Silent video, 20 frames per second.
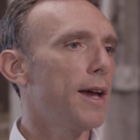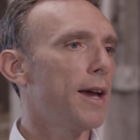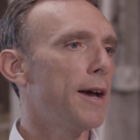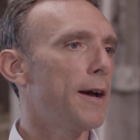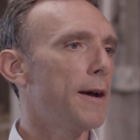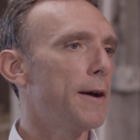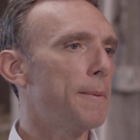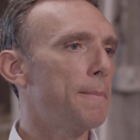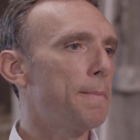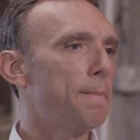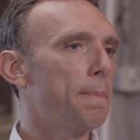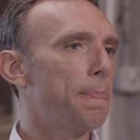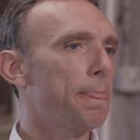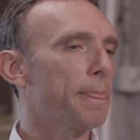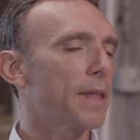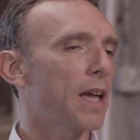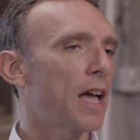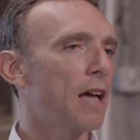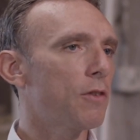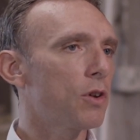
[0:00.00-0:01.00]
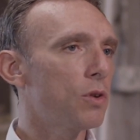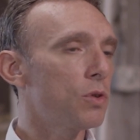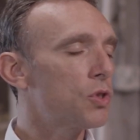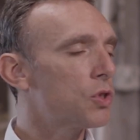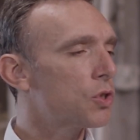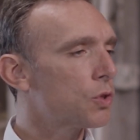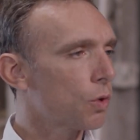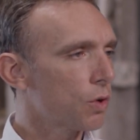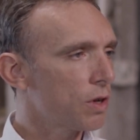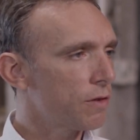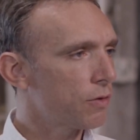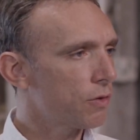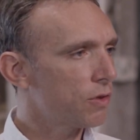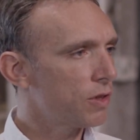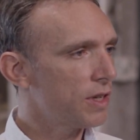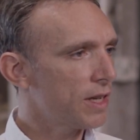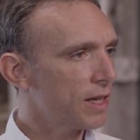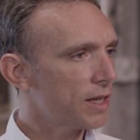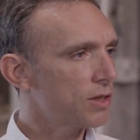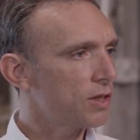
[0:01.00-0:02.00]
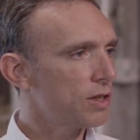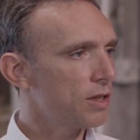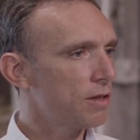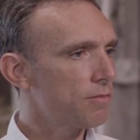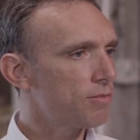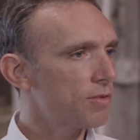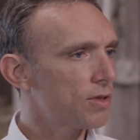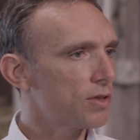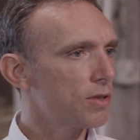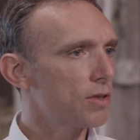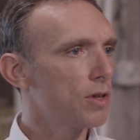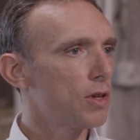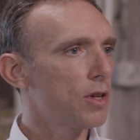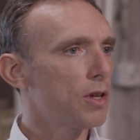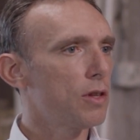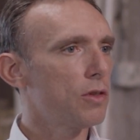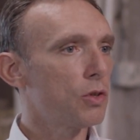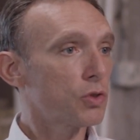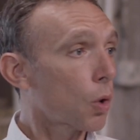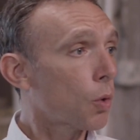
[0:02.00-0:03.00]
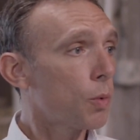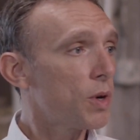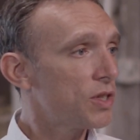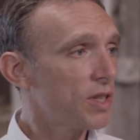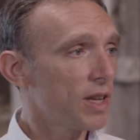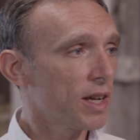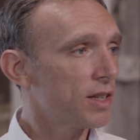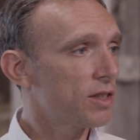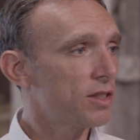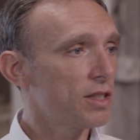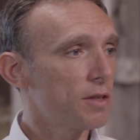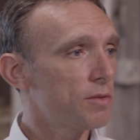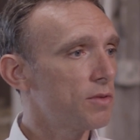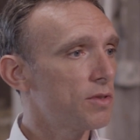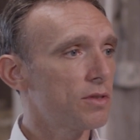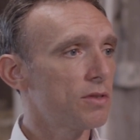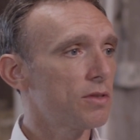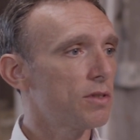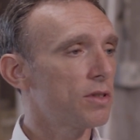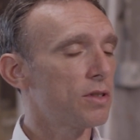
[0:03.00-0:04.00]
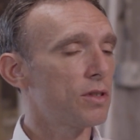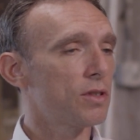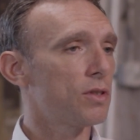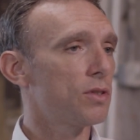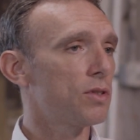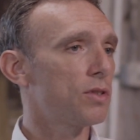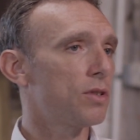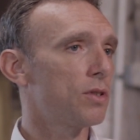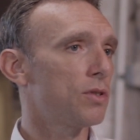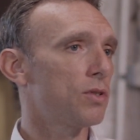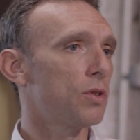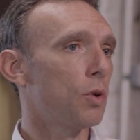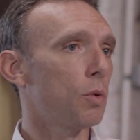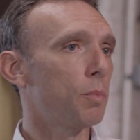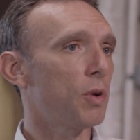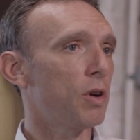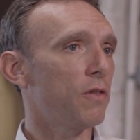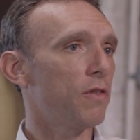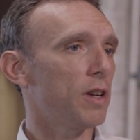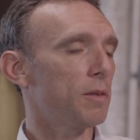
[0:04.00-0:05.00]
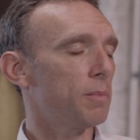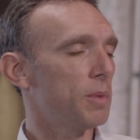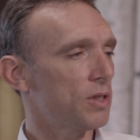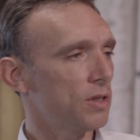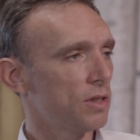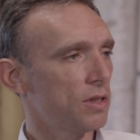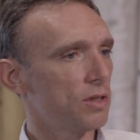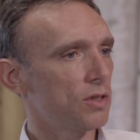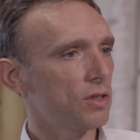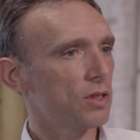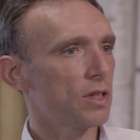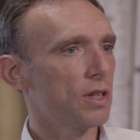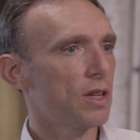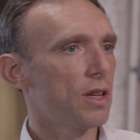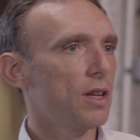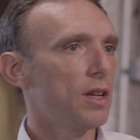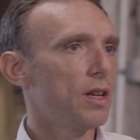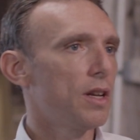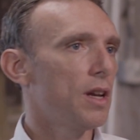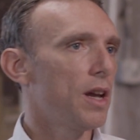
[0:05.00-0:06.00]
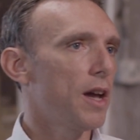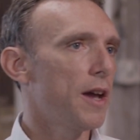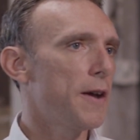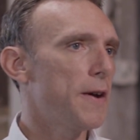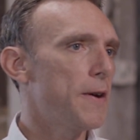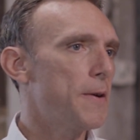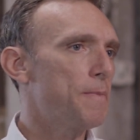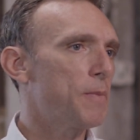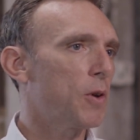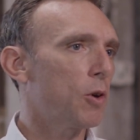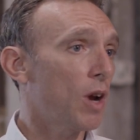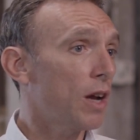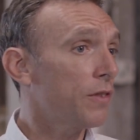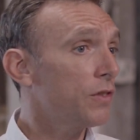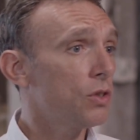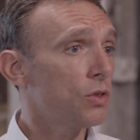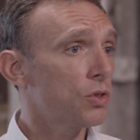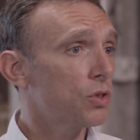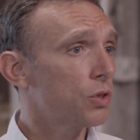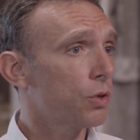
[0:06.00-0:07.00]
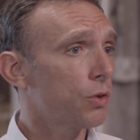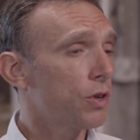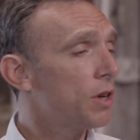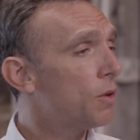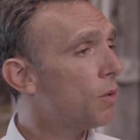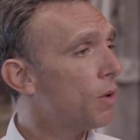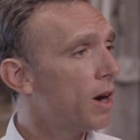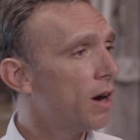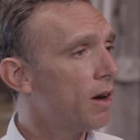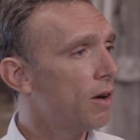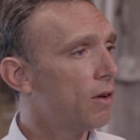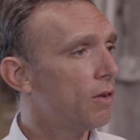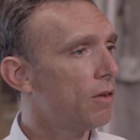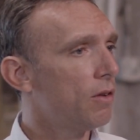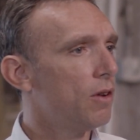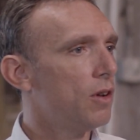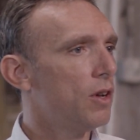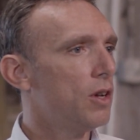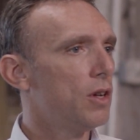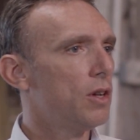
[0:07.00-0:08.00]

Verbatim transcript: Have a good story for the negatives. There's always negatives. Yep. There's no perfect business. Craft your story well.